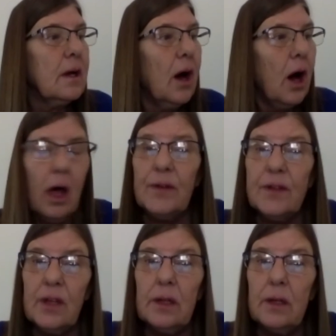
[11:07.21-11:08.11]
All of a
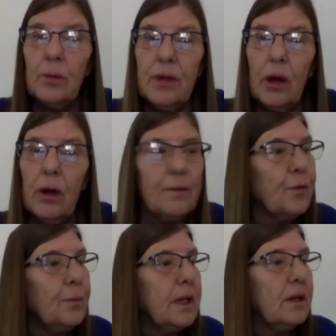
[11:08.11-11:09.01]
sudden, it was hard for
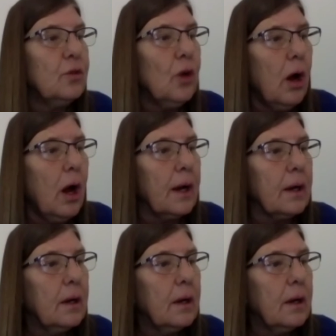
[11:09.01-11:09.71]
me to talk.